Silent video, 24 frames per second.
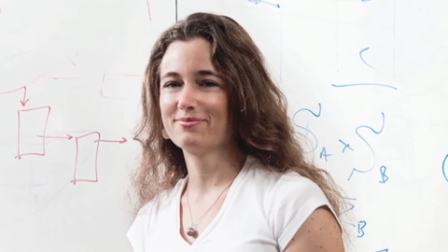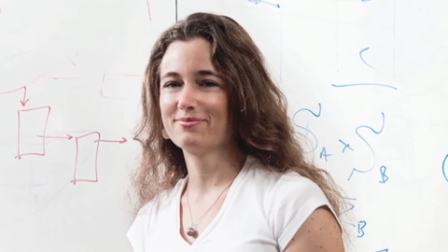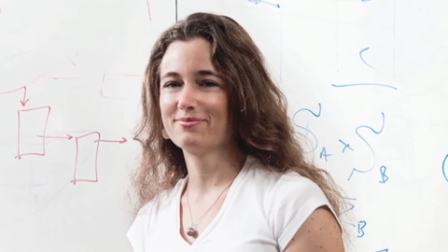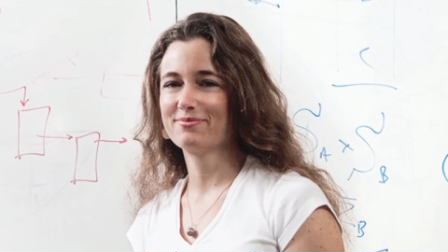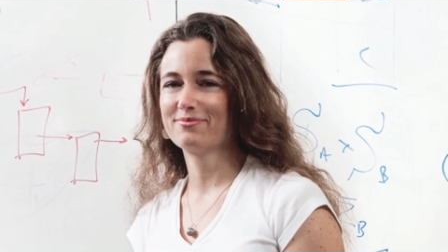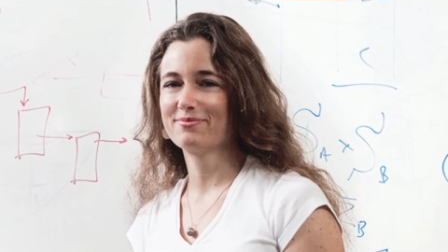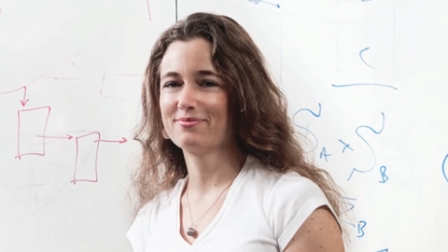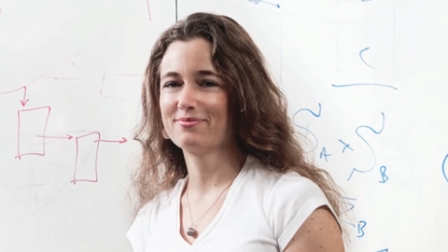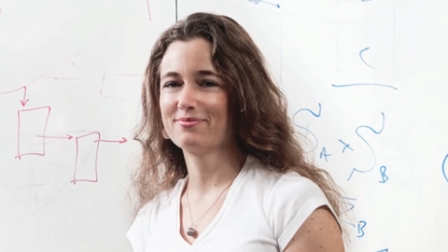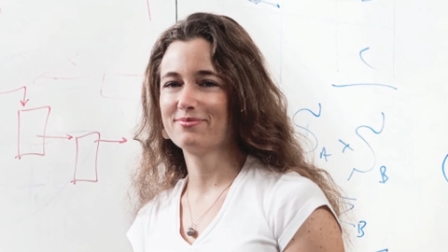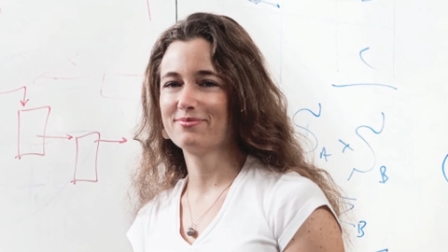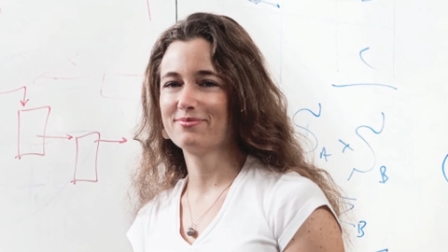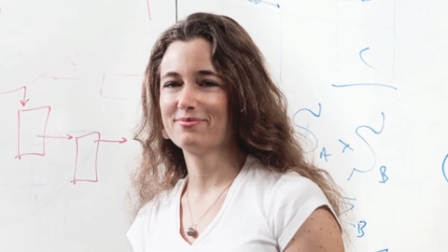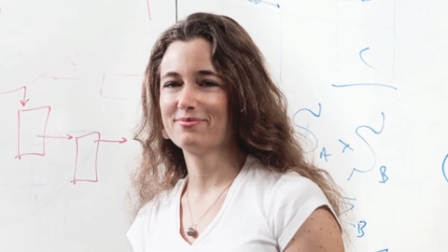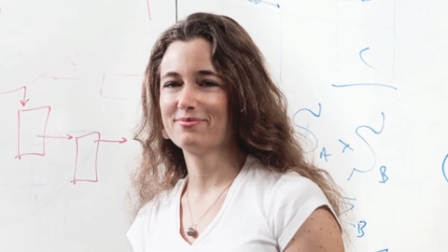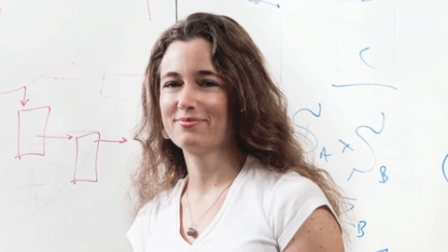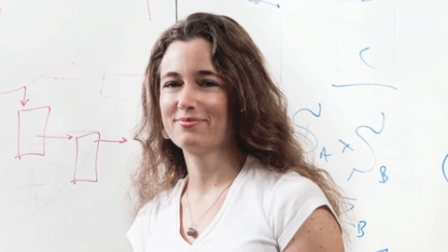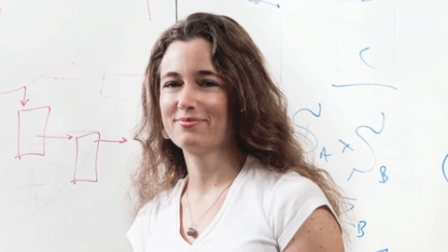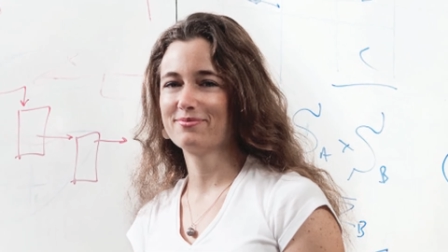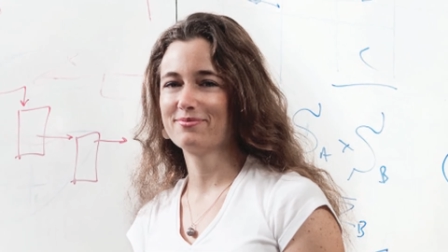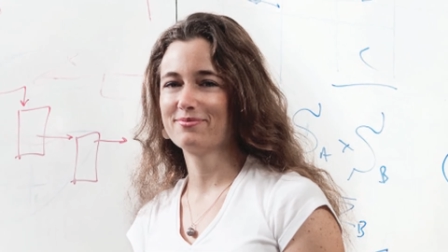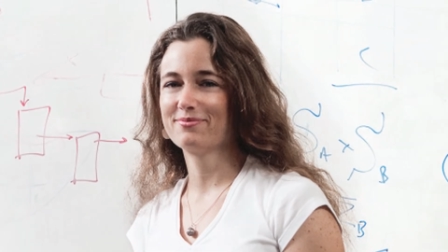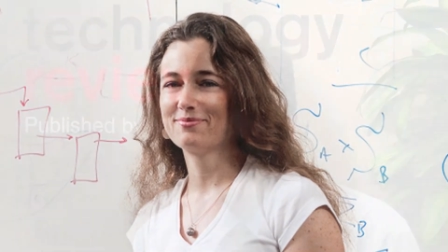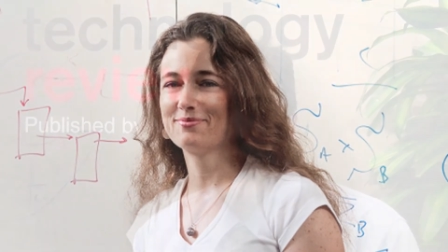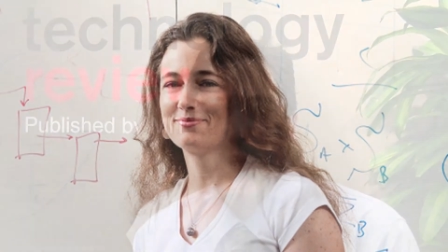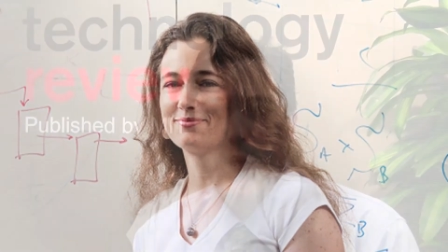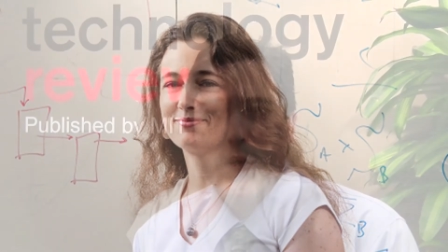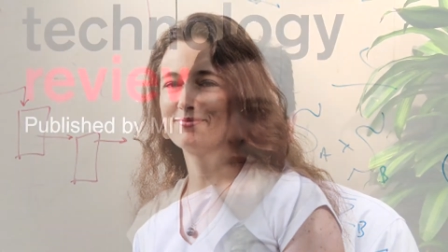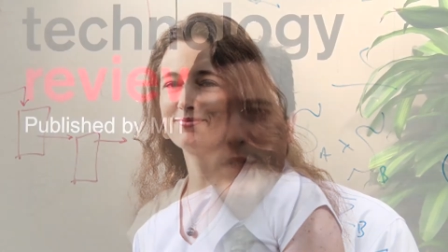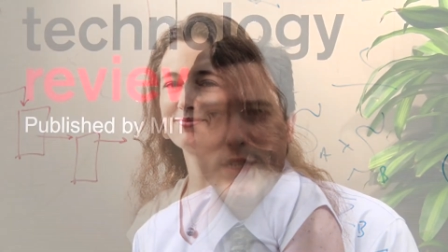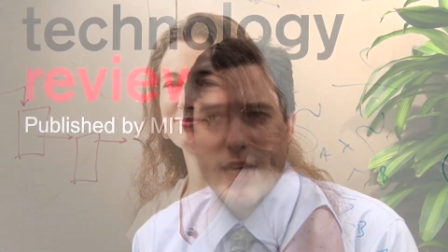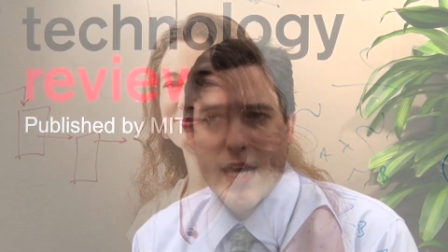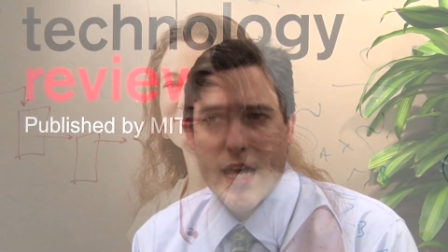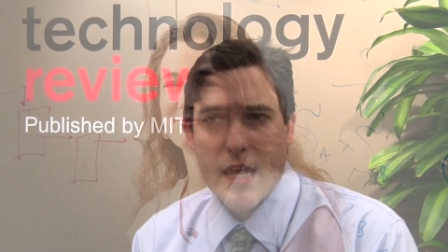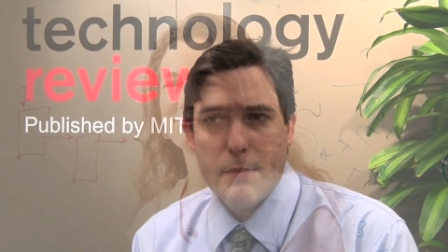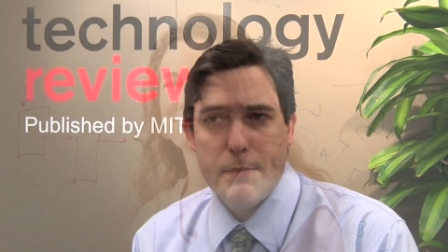The 2011
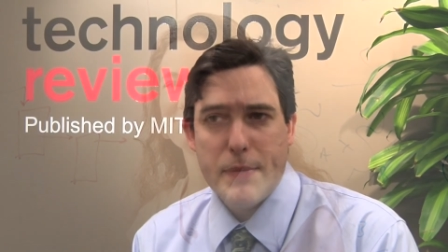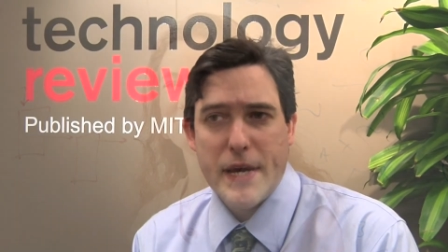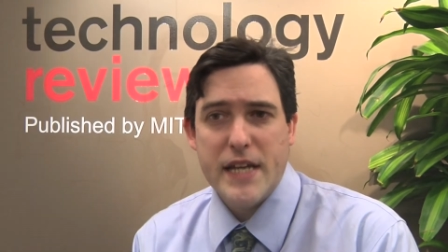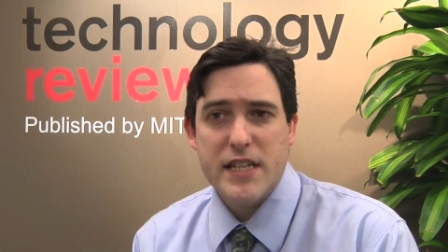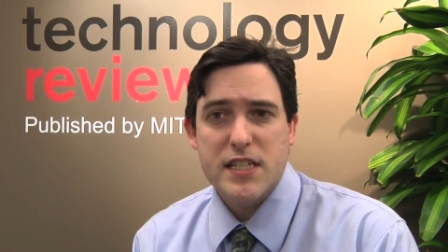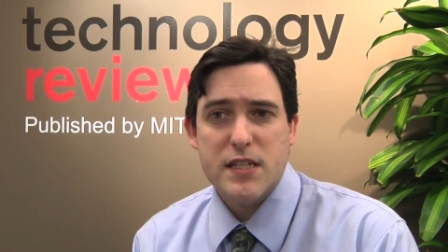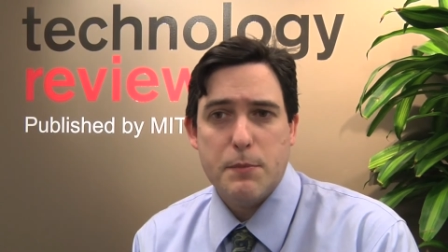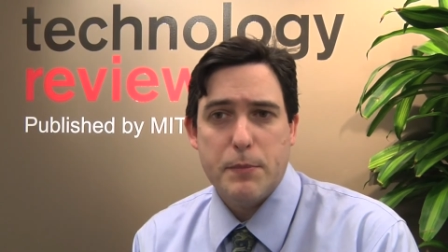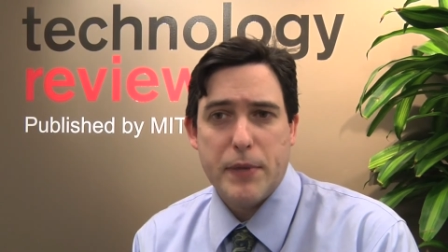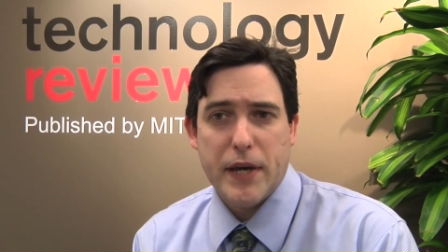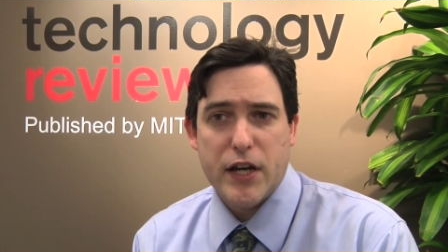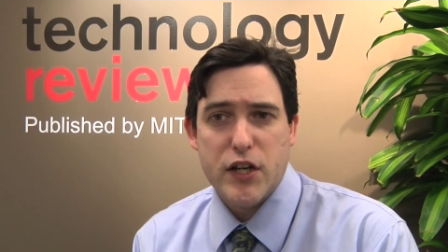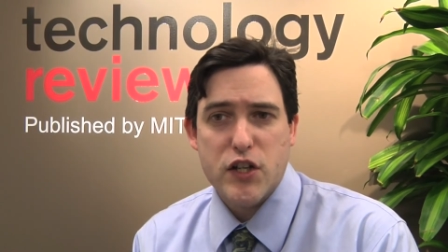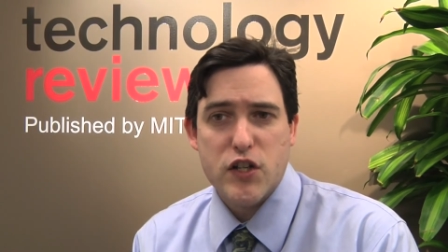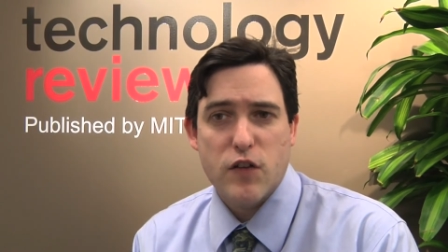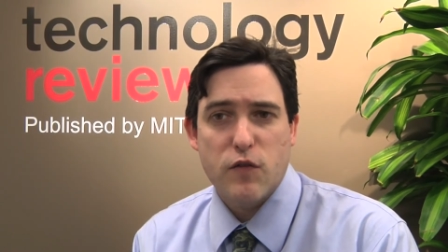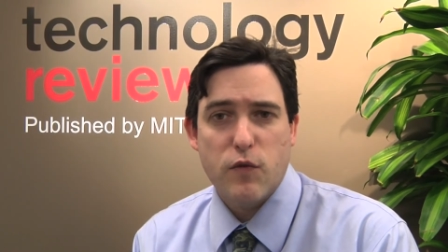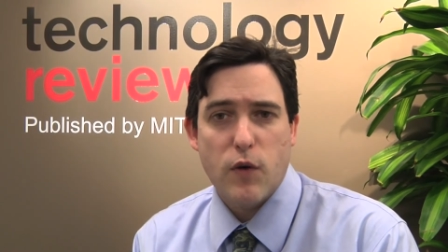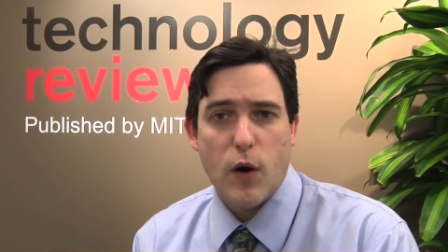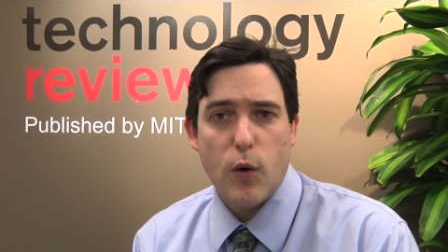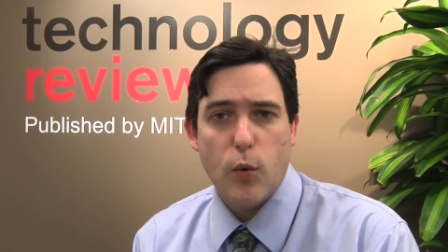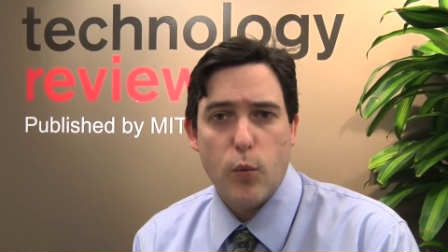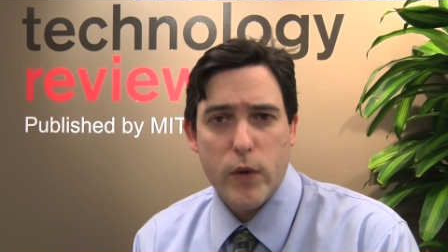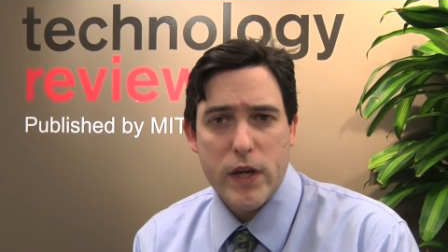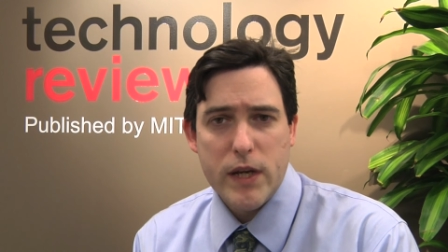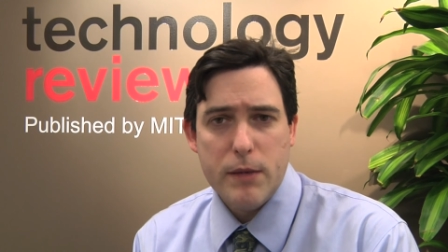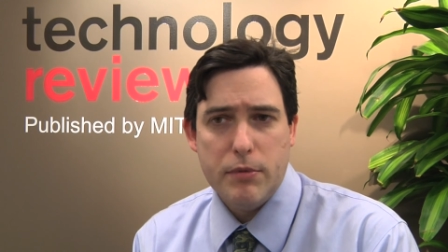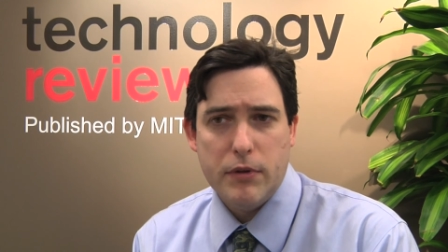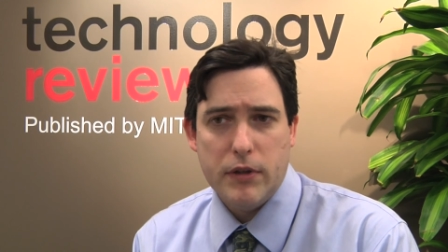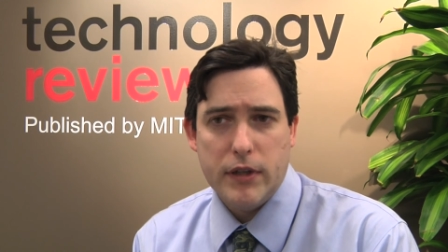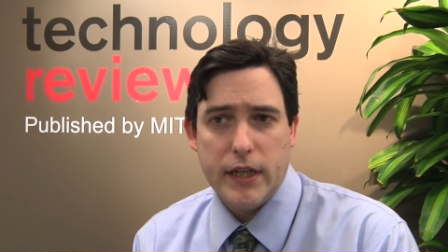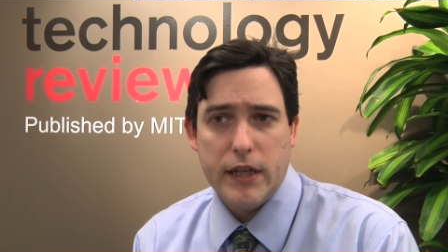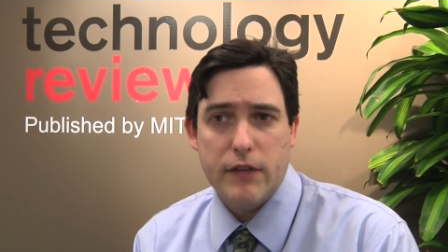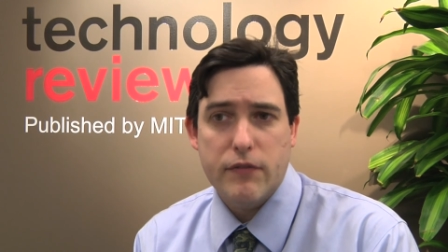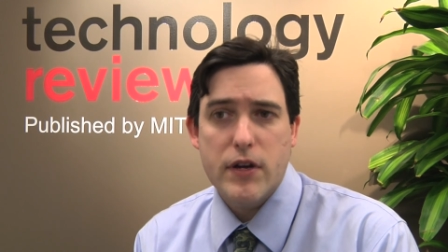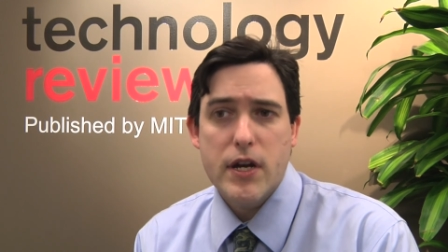TR10 paints a picture of what we
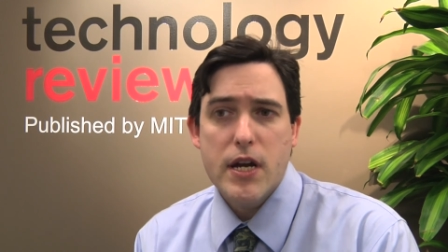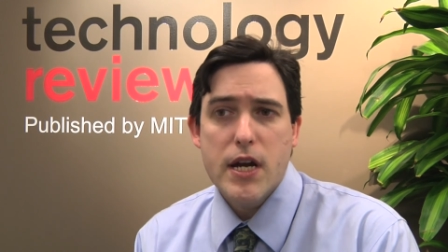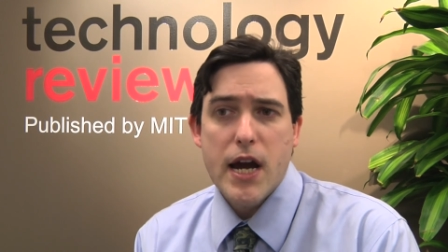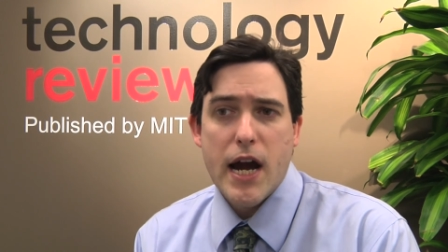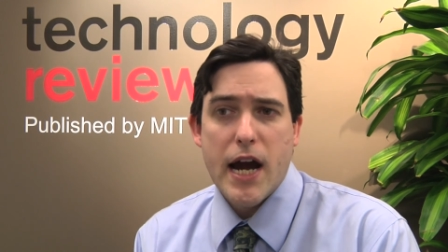believe